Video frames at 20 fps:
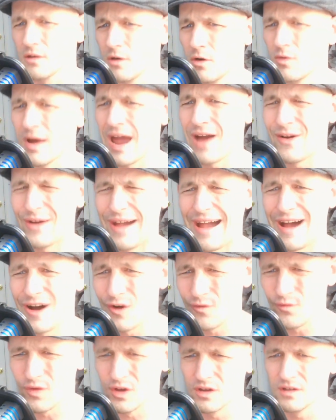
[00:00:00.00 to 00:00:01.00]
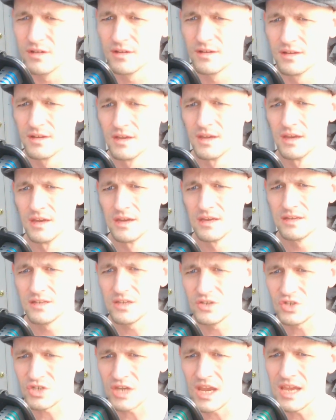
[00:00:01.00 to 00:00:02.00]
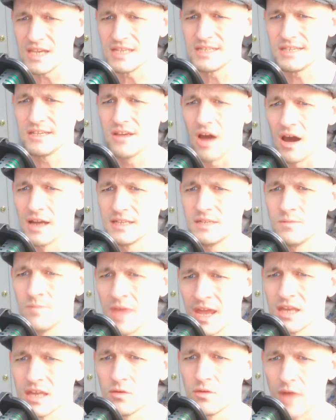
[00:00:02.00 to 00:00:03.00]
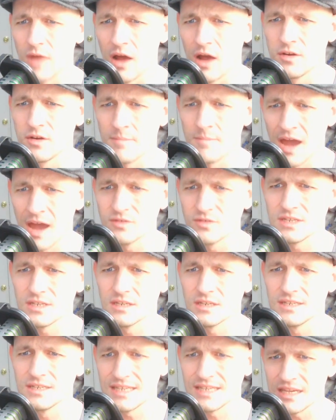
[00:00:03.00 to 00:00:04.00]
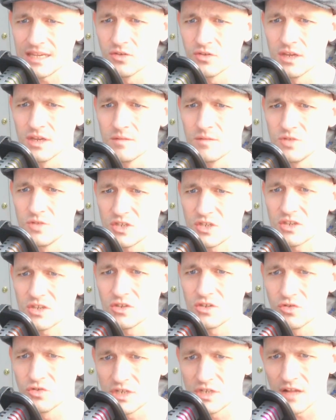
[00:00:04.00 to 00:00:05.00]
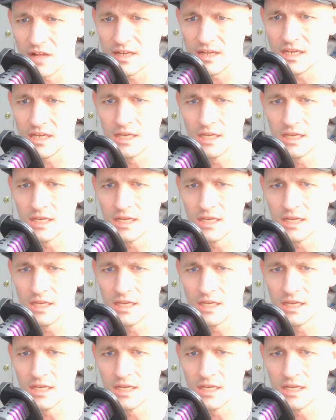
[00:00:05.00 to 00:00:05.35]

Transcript: Oh, how alpha to chase God's man around a mountain to kill him just because you're jelly.